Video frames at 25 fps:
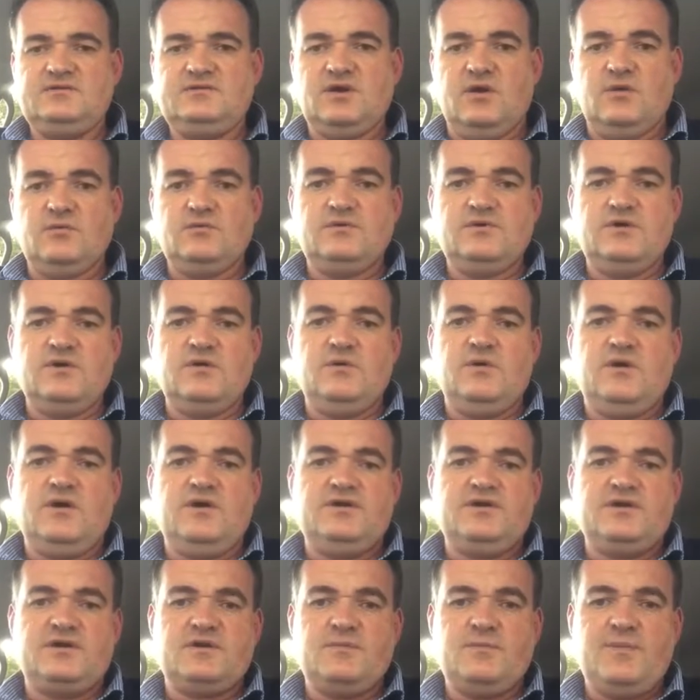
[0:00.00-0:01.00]
don't know
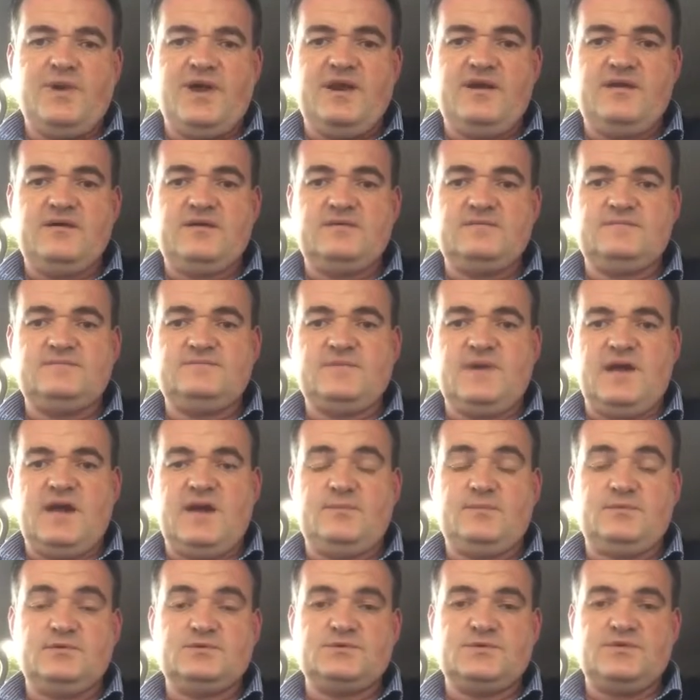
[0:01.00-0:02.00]
how to compare
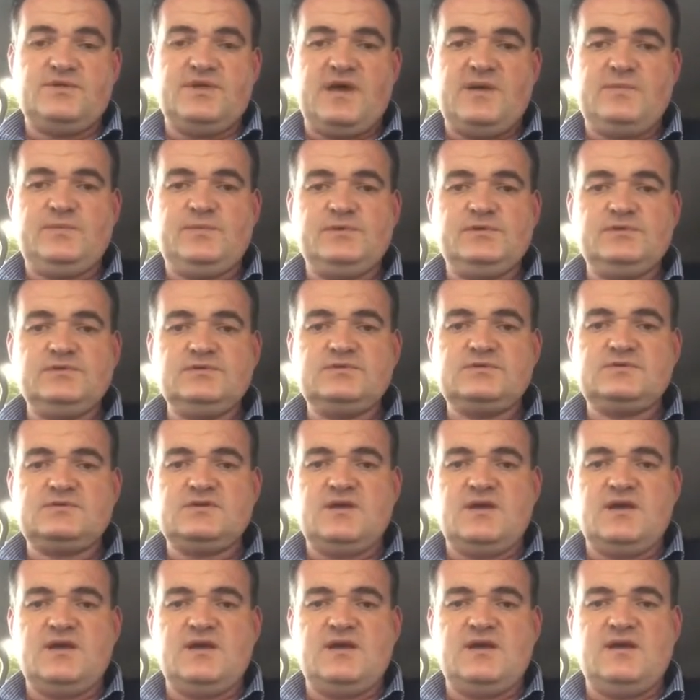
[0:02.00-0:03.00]
apples with apples,
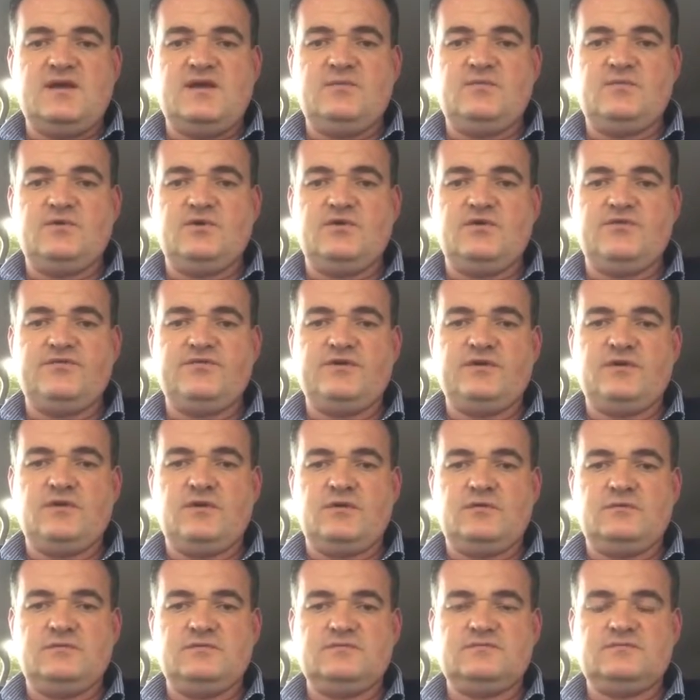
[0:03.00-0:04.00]
and we're often
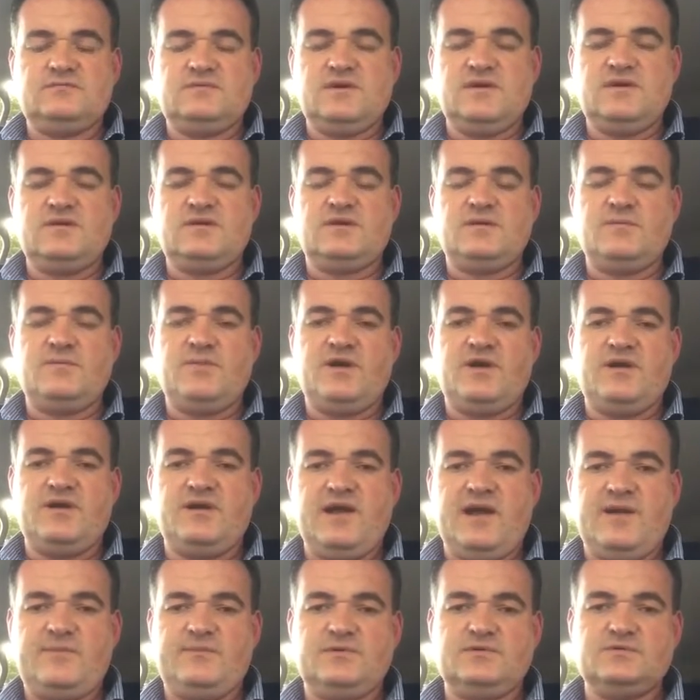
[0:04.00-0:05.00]
called comparing
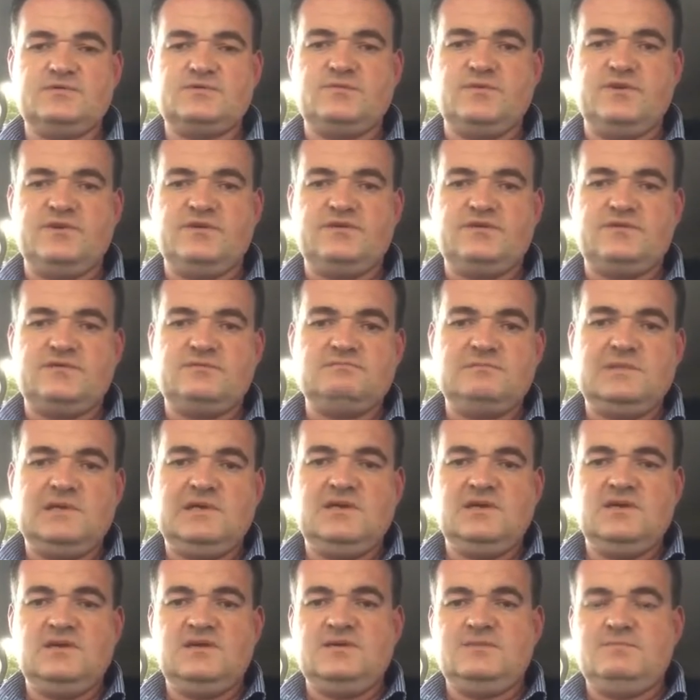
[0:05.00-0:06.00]
apples with
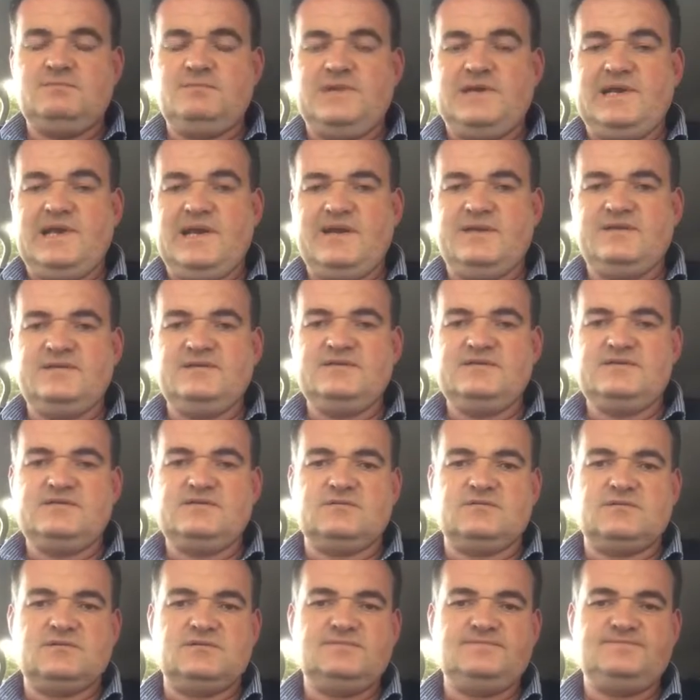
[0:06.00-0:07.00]
bananas
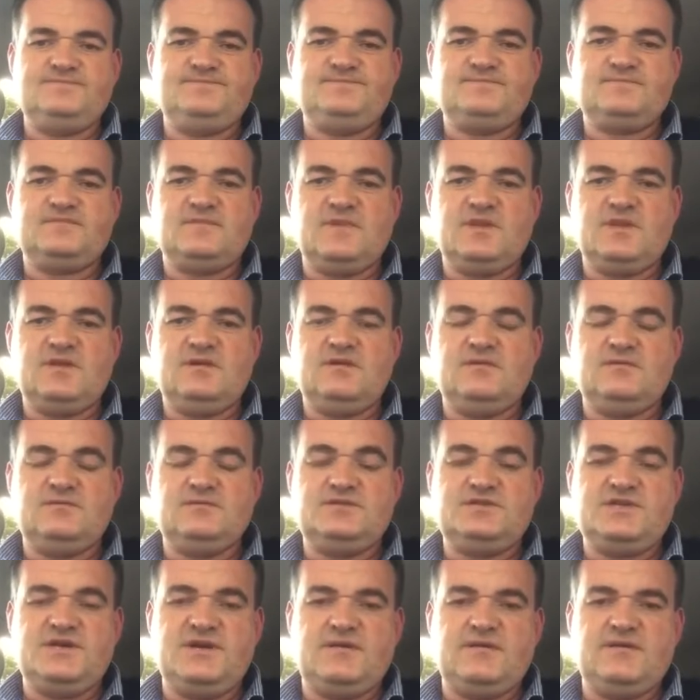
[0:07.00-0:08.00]
or, you know,
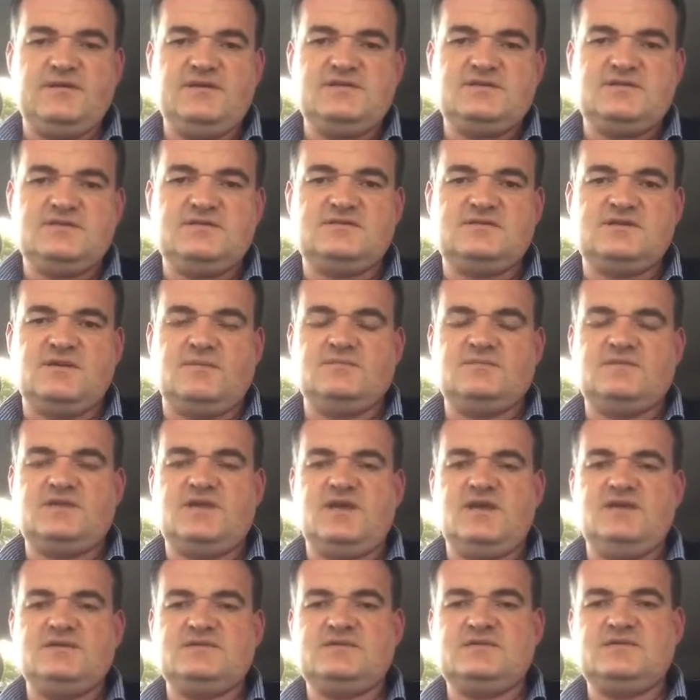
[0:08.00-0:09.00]
cherries in some
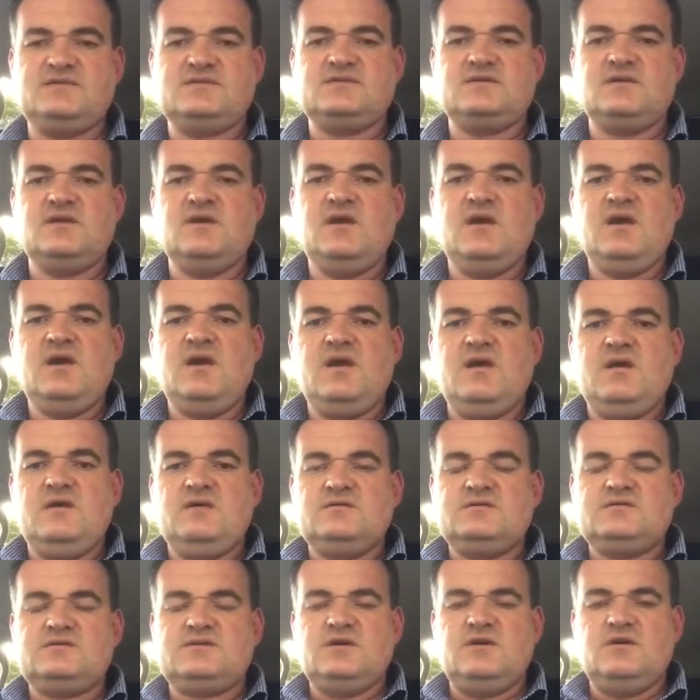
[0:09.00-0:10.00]
cases.
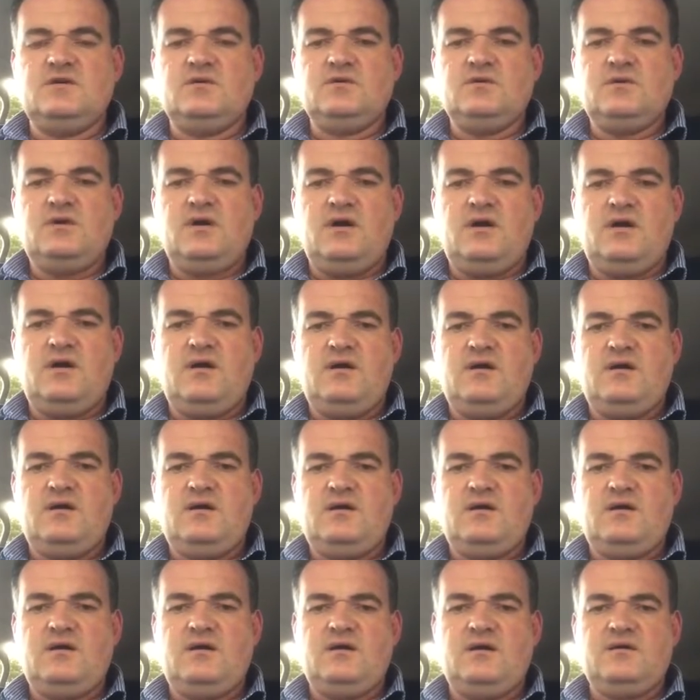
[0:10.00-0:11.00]
So
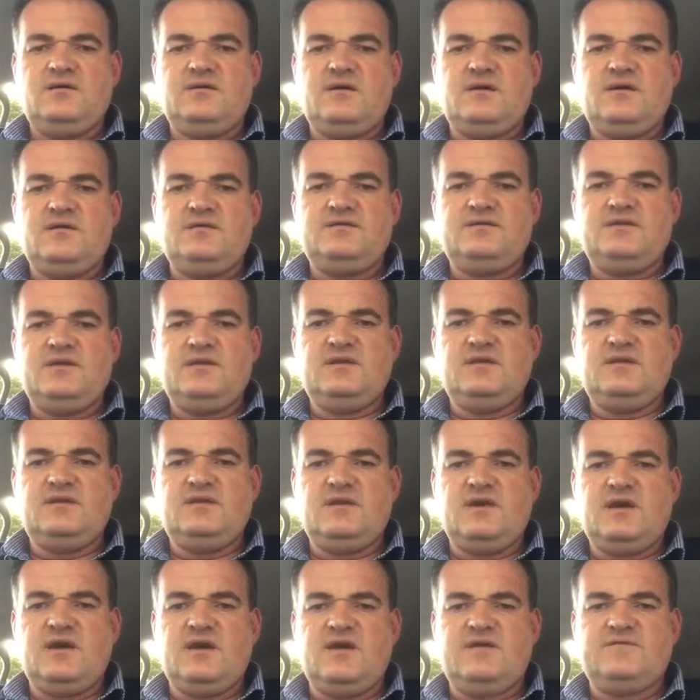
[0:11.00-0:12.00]
I think
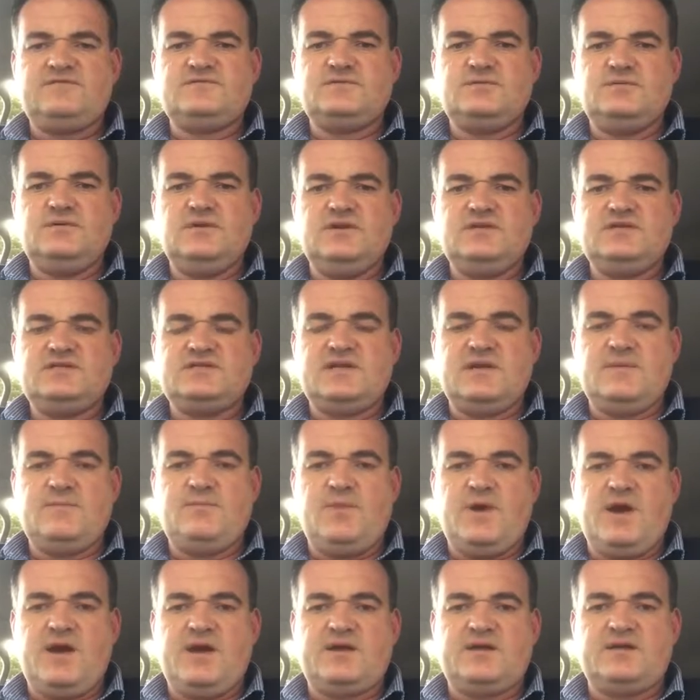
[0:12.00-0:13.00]
you have to really
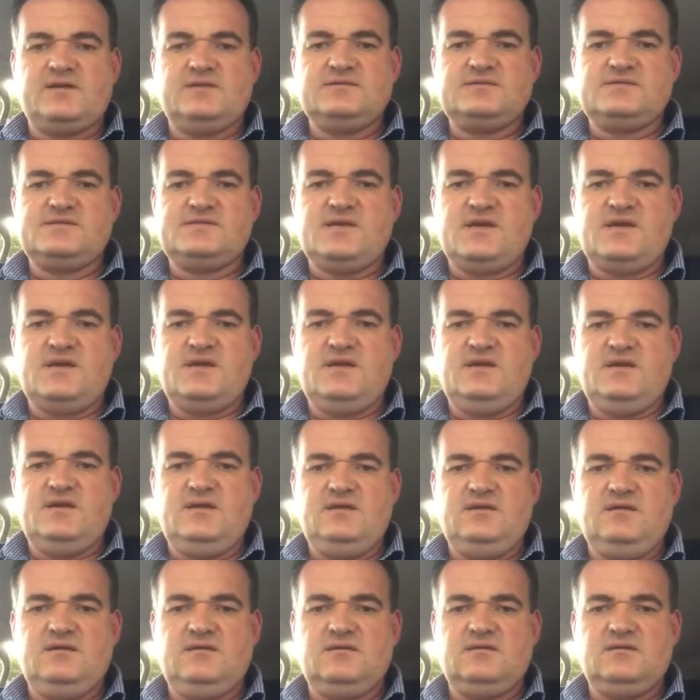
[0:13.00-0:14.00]
step back and
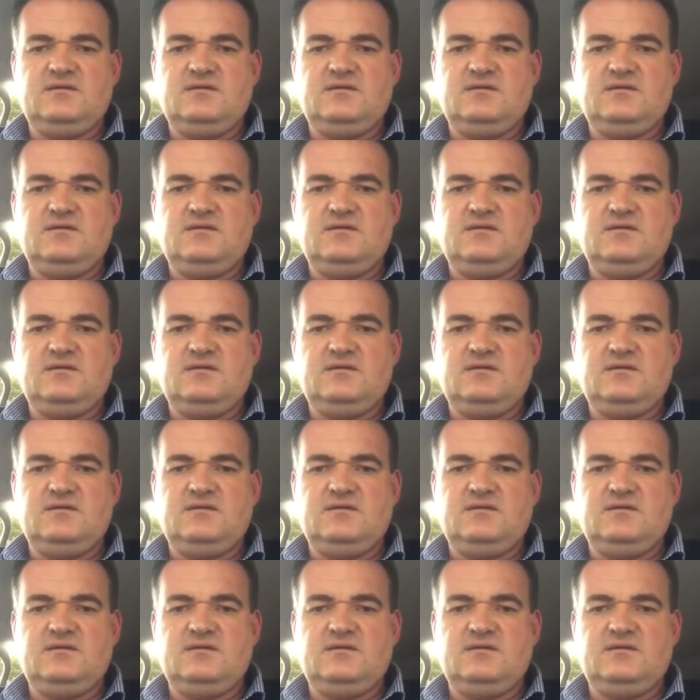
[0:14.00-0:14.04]
say